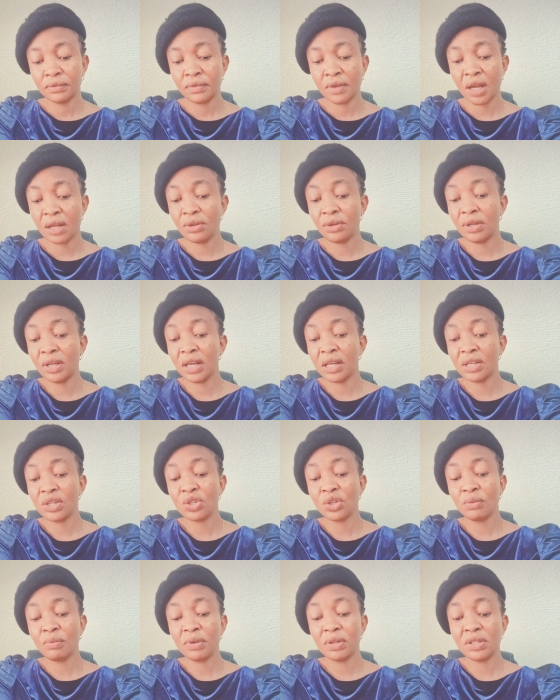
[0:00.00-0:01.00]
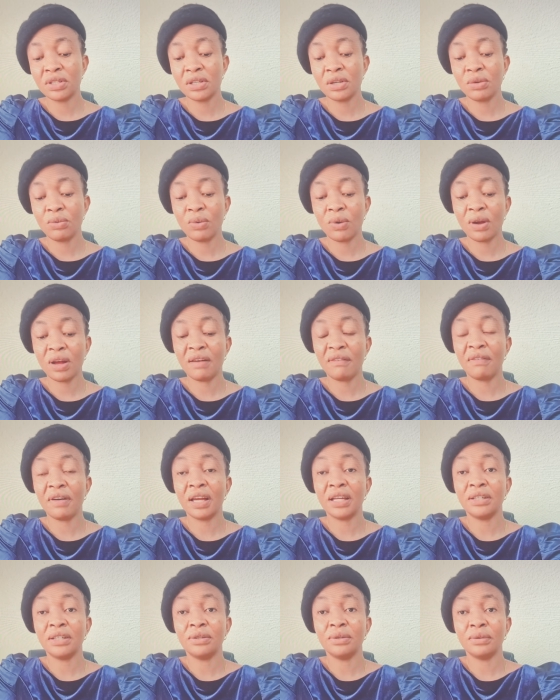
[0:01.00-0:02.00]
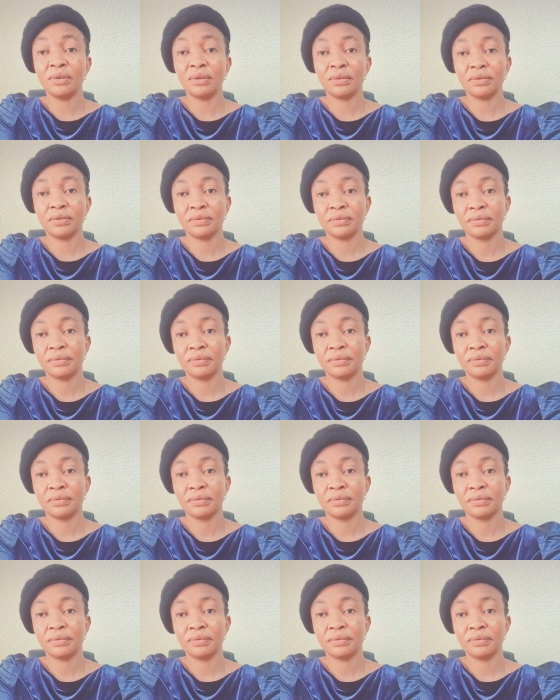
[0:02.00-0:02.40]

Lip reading: And you hear somebody say, what have I done?